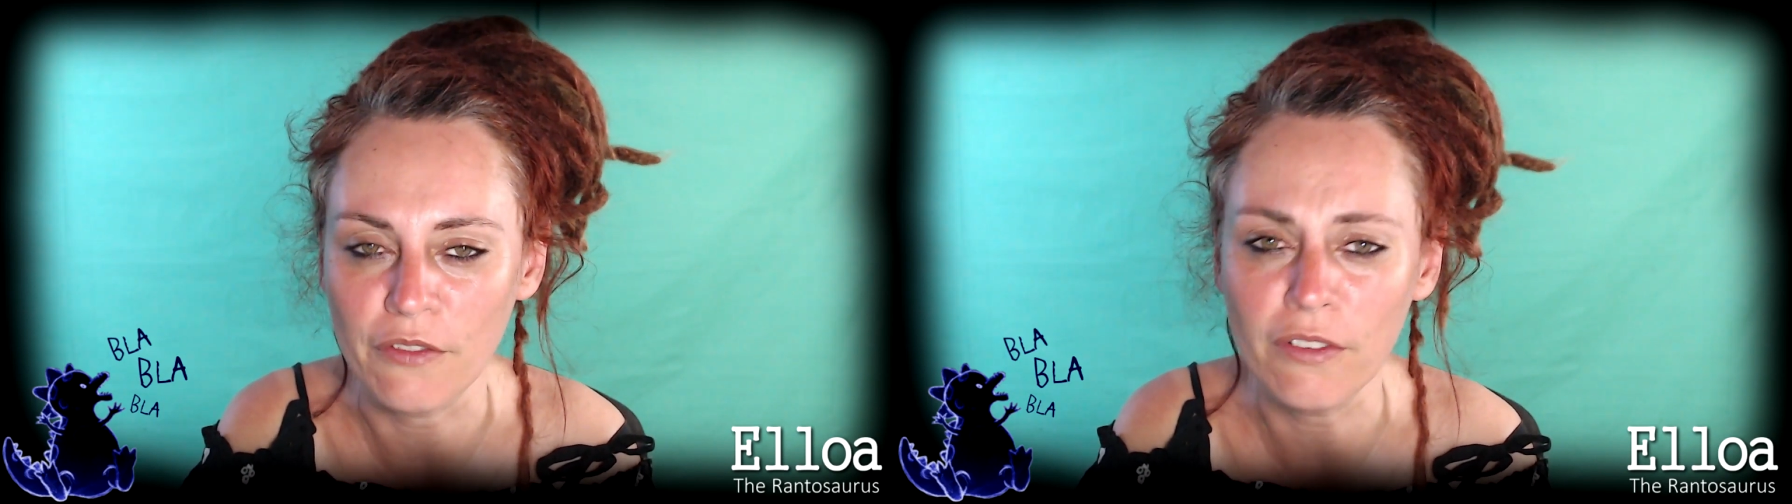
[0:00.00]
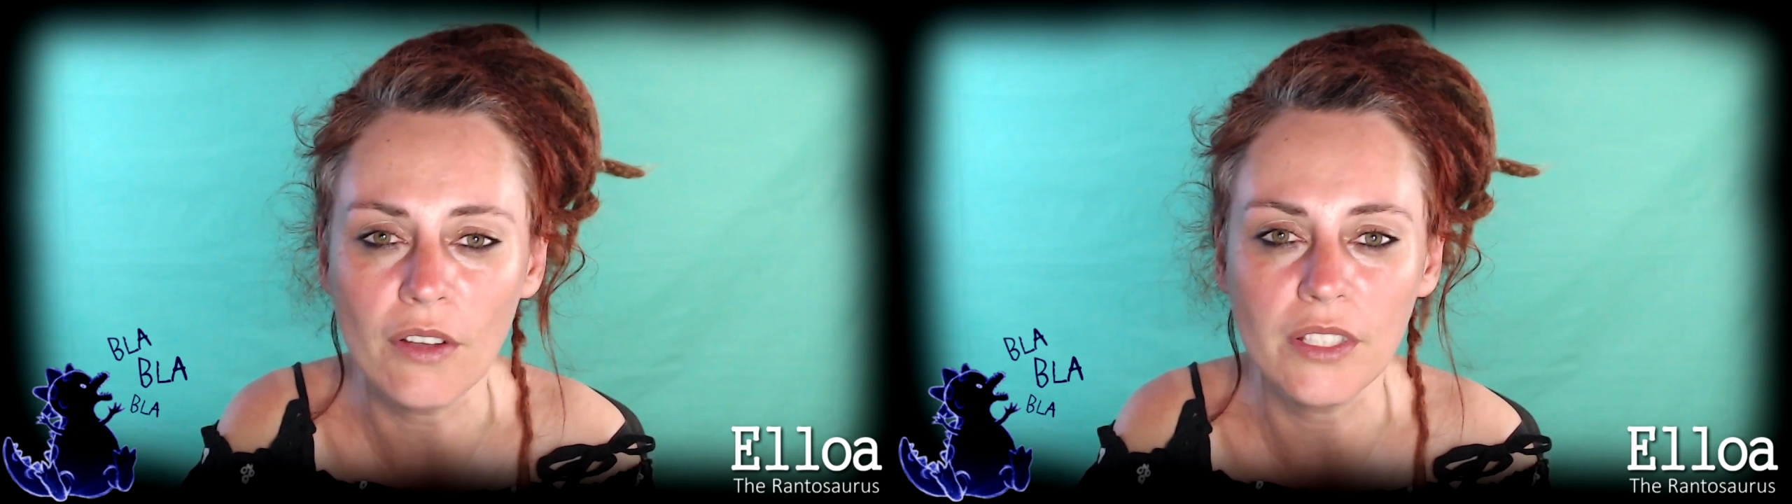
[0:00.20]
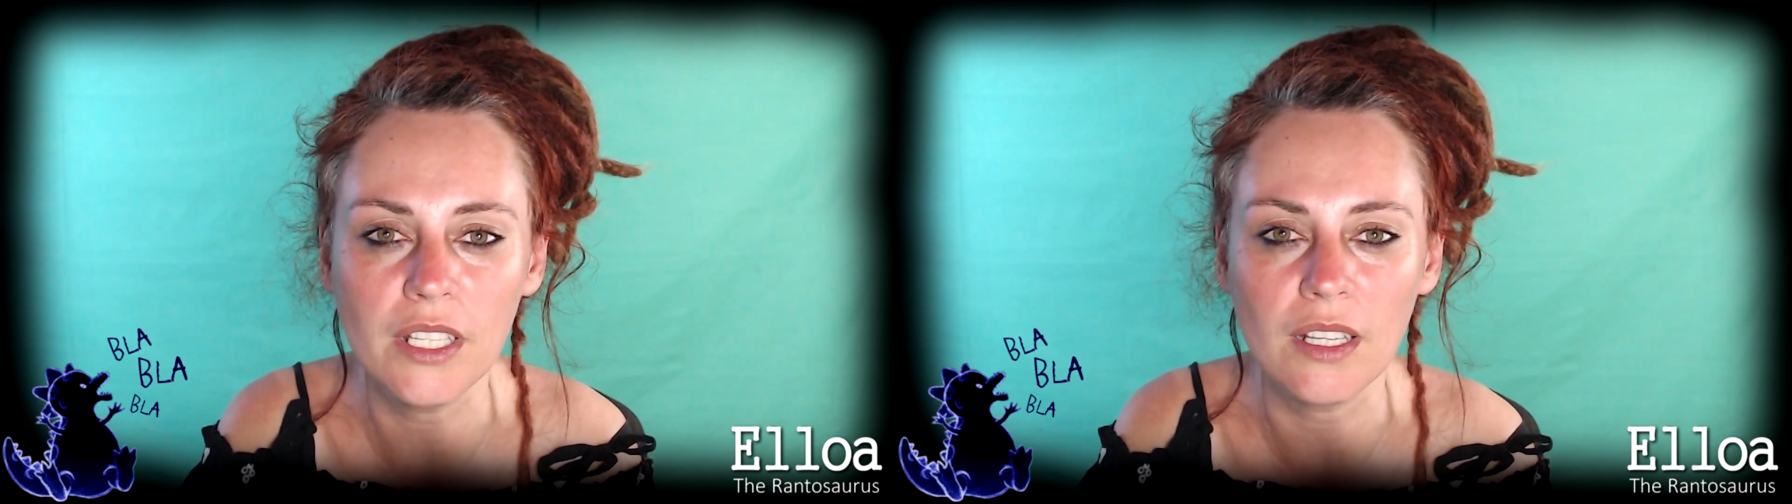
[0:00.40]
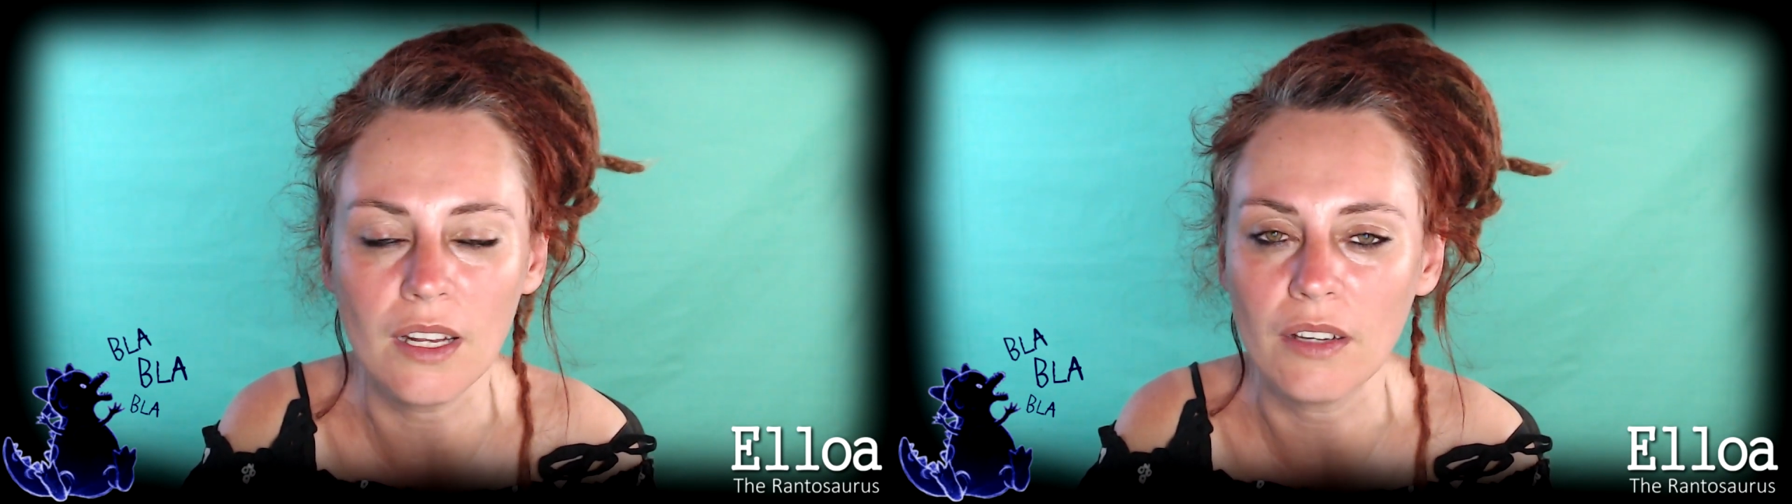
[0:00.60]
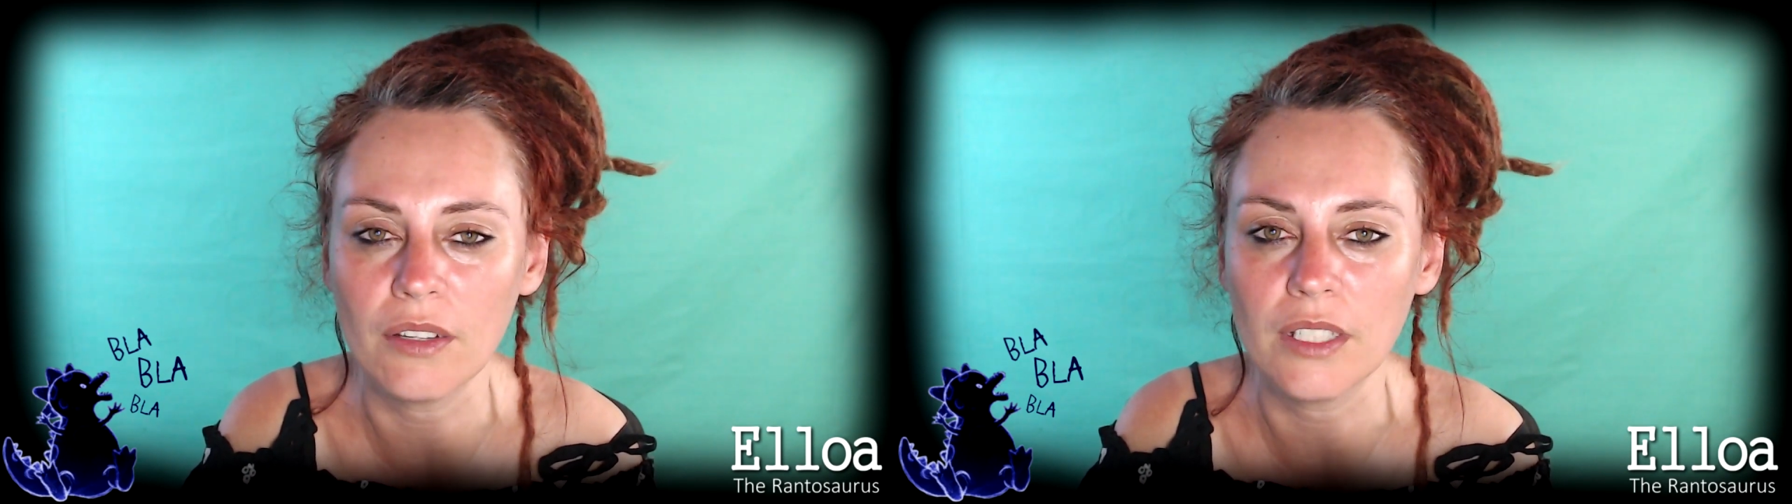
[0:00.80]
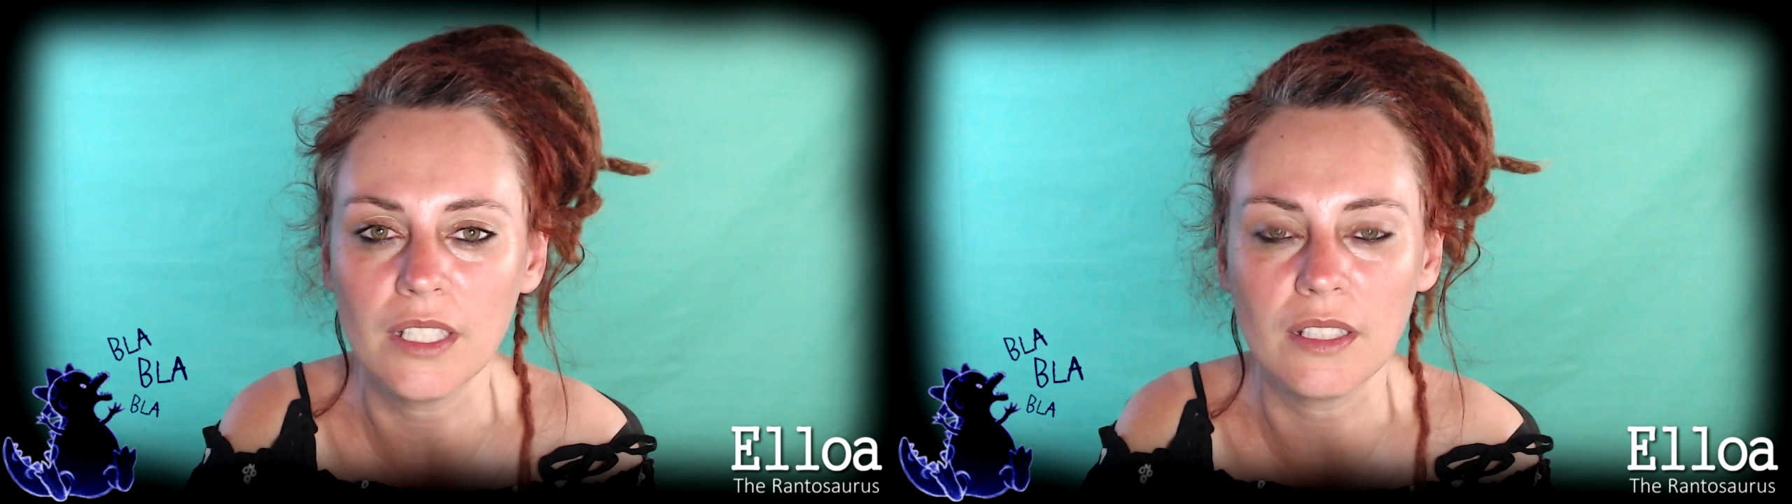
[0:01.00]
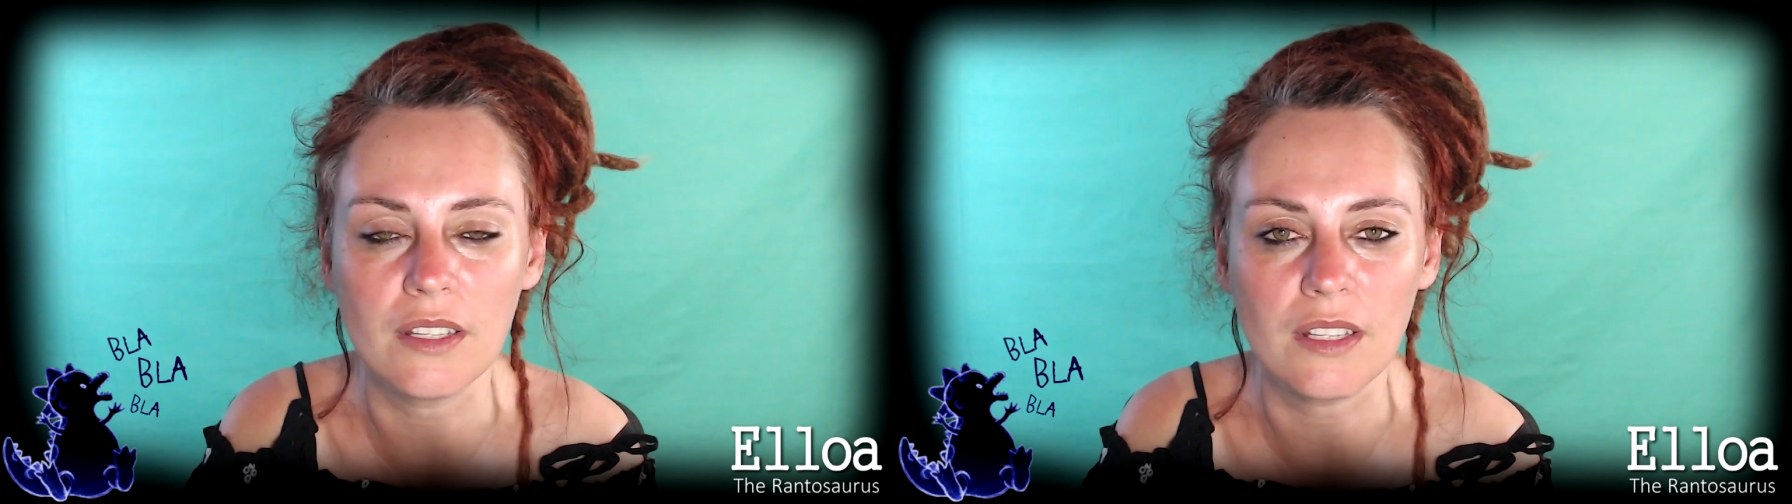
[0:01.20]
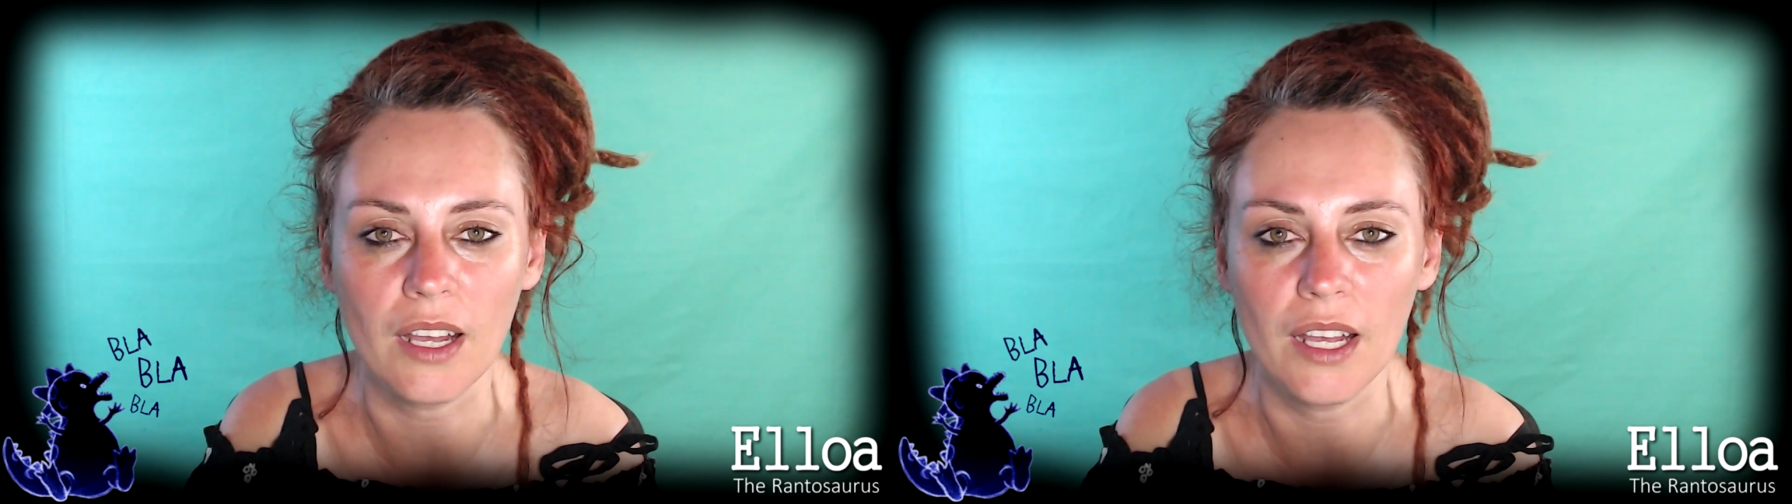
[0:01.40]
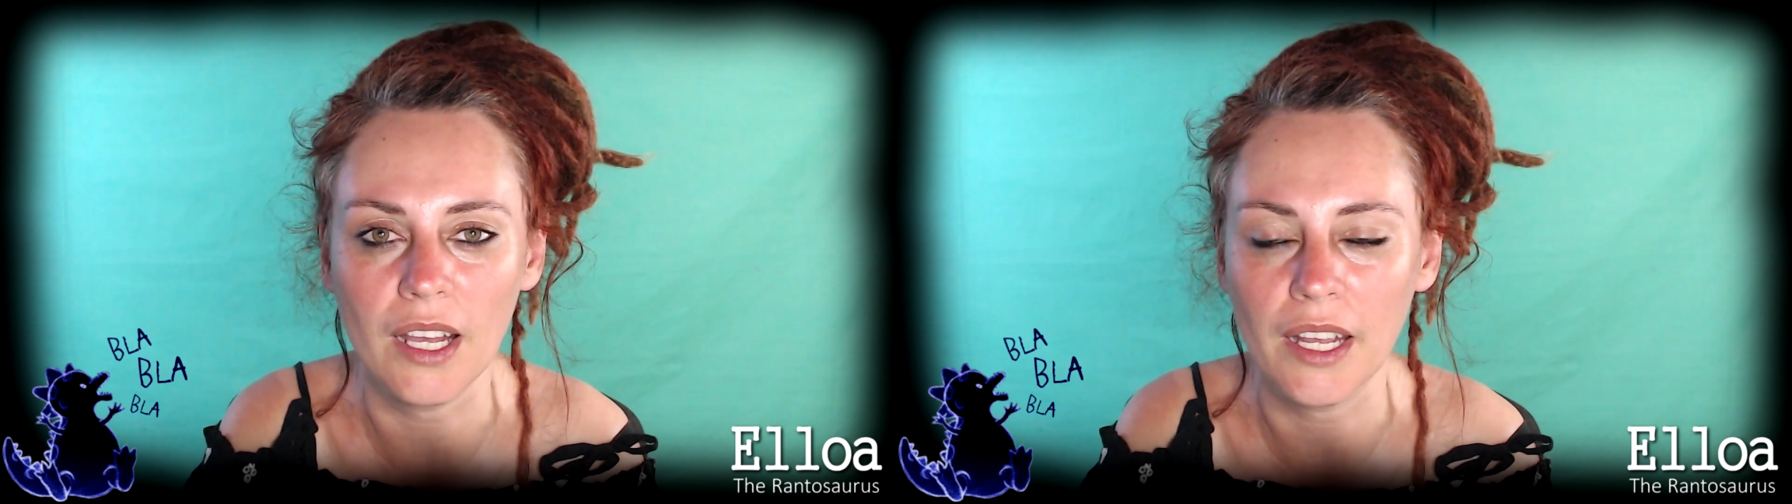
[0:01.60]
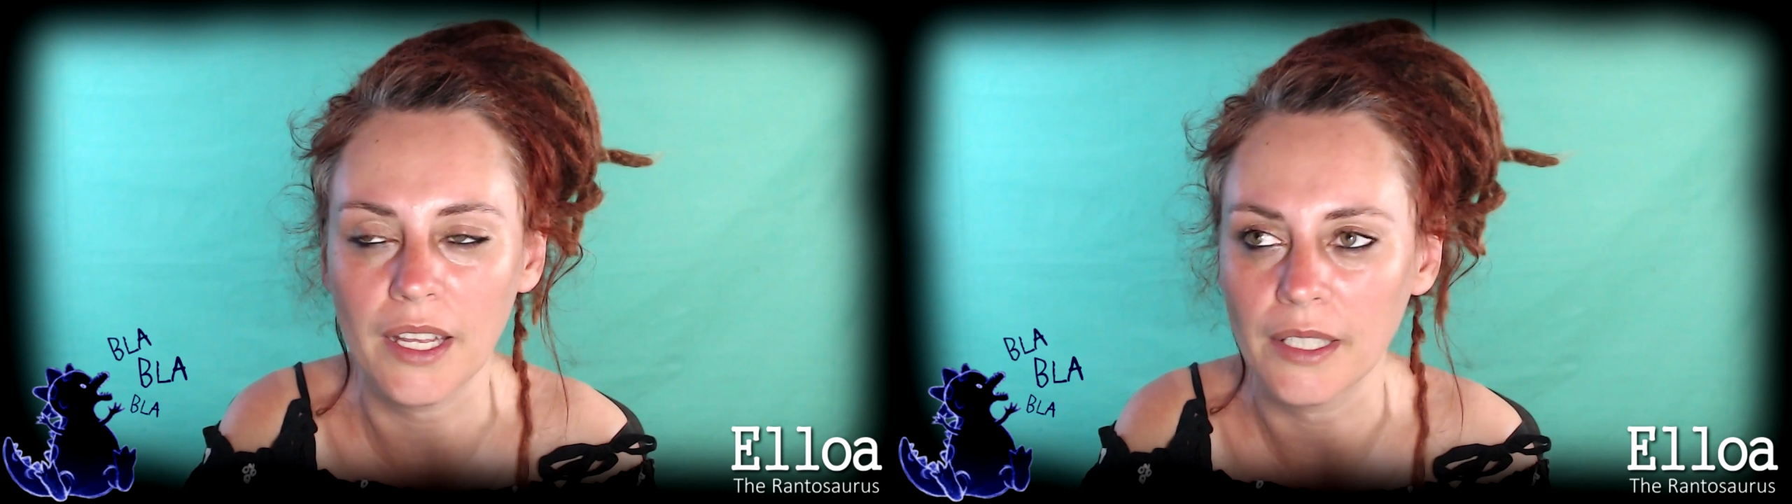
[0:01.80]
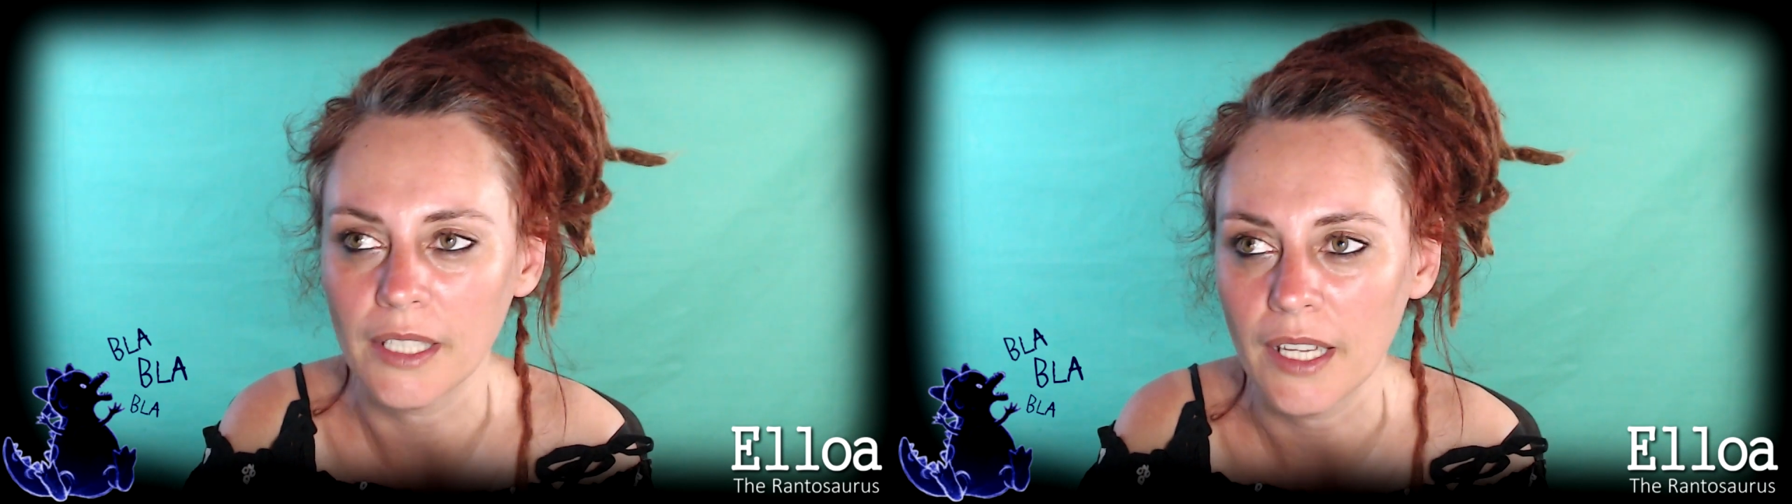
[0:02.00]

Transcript: floating alone in the sky,